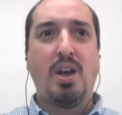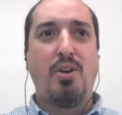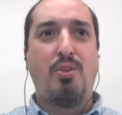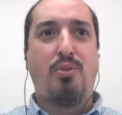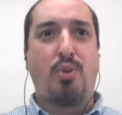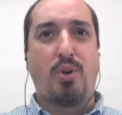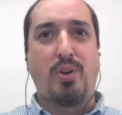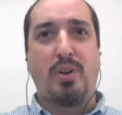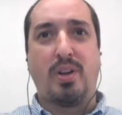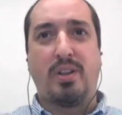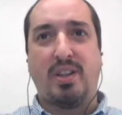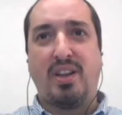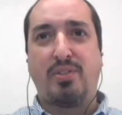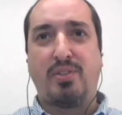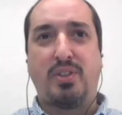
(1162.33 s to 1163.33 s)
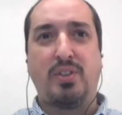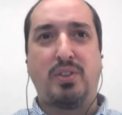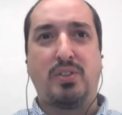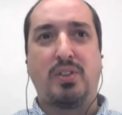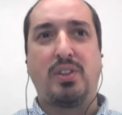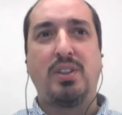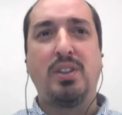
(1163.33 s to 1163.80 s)
for a deaf
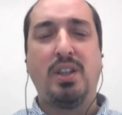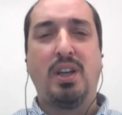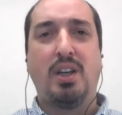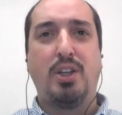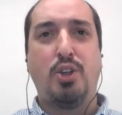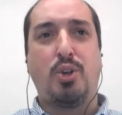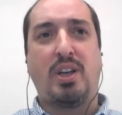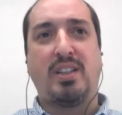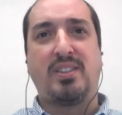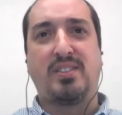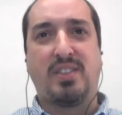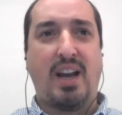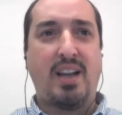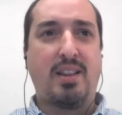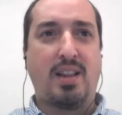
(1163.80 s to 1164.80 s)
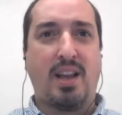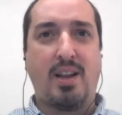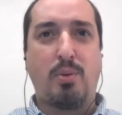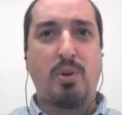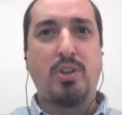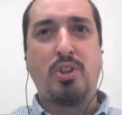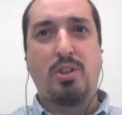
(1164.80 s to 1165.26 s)
citizen, you can sign
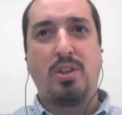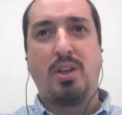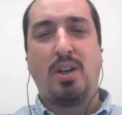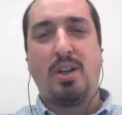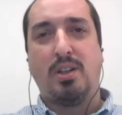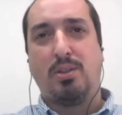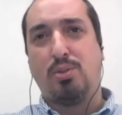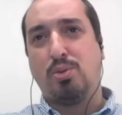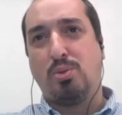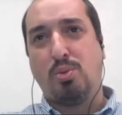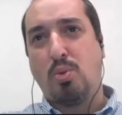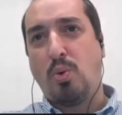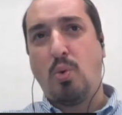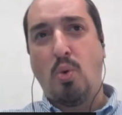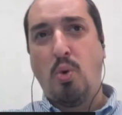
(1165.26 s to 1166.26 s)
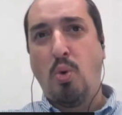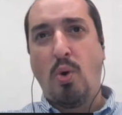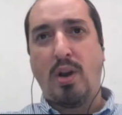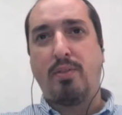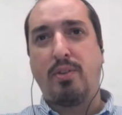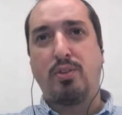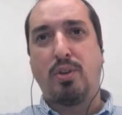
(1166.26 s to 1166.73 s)
language to
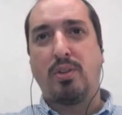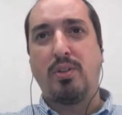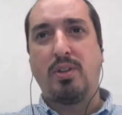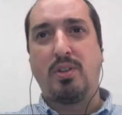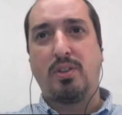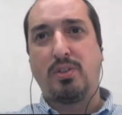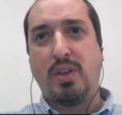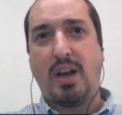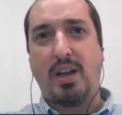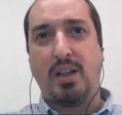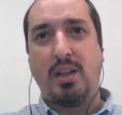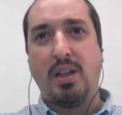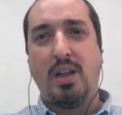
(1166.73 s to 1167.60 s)
whoever is on the other side.